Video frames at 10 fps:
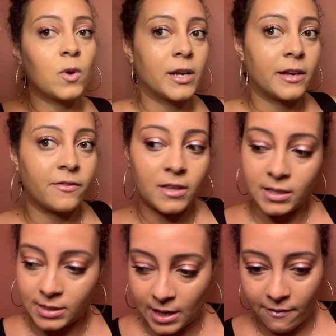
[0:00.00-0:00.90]
one of the
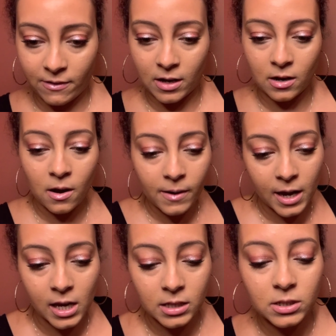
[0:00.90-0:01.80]
7.
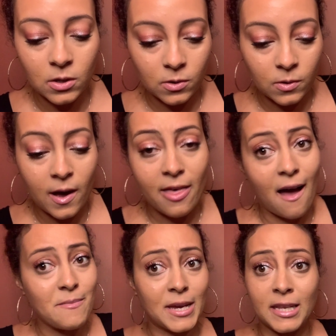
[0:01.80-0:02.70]
Okay, so
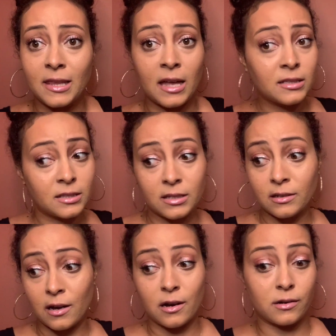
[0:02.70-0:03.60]
I mean, that's
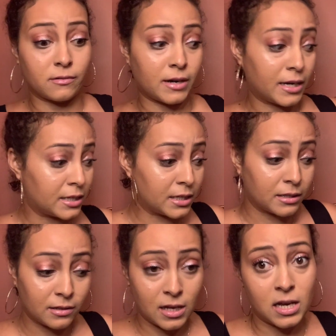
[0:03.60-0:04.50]
still a great
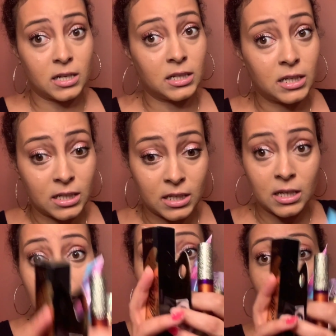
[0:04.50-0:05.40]
deal,
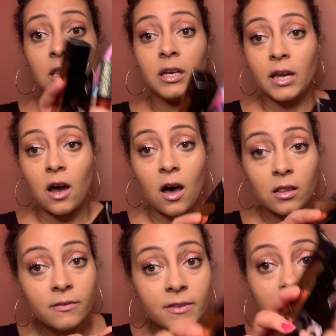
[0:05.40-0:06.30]
honey. Look at
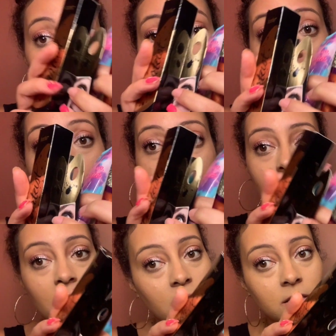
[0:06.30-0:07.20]
all of these
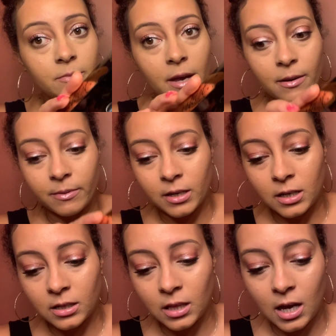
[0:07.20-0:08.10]
things,
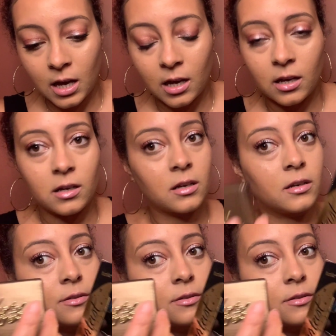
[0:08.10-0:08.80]
baby, like,